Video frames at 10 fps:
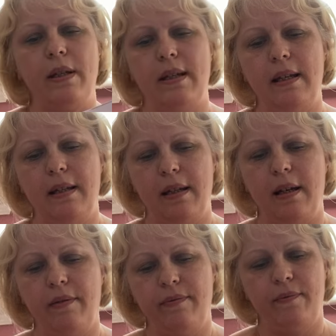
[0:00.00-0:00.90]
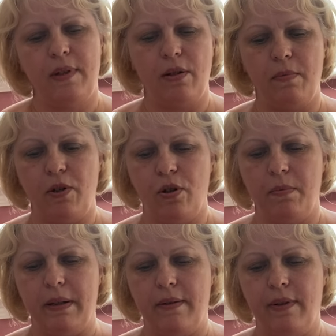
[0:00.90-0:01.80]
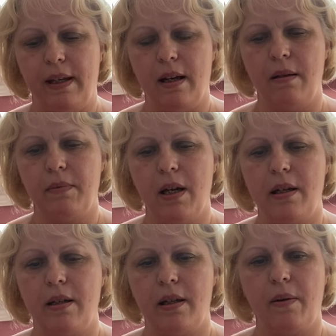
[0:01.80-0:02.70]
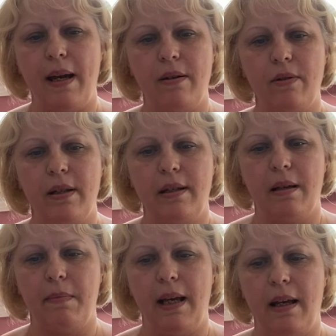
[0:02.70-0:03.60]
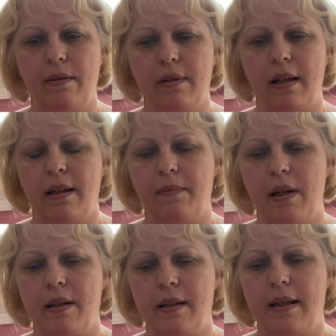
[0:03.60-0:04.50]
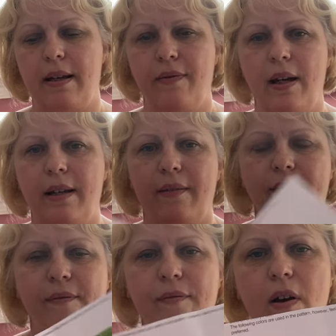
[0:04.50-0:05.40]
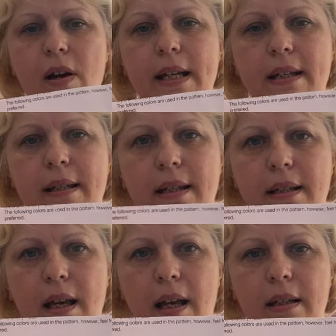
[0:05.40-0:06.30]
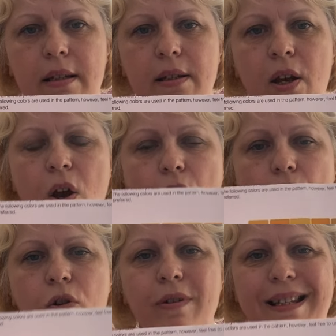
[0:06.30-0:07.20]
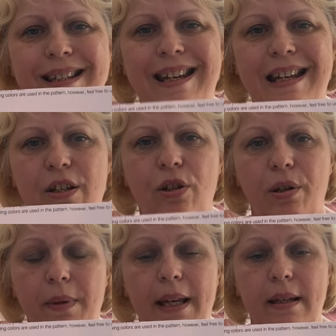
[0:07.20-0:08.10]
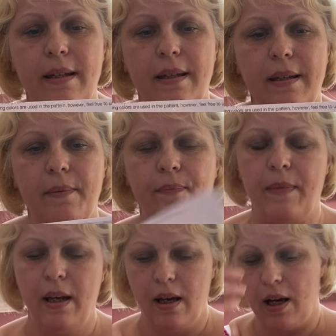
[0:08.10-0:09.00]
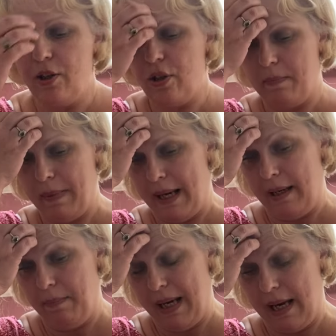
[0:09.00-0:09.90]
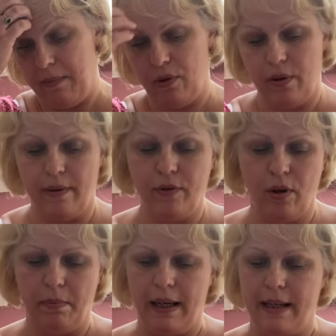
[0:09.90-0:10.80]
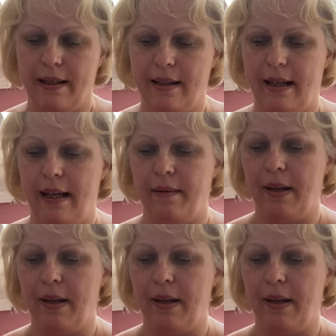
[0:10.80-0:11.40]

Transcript: this and I've done all my jobs and everything, I'm going to go out to the summer house and I'm going to see if I can find these colours or as near to it. I should be able to. I've got plenty,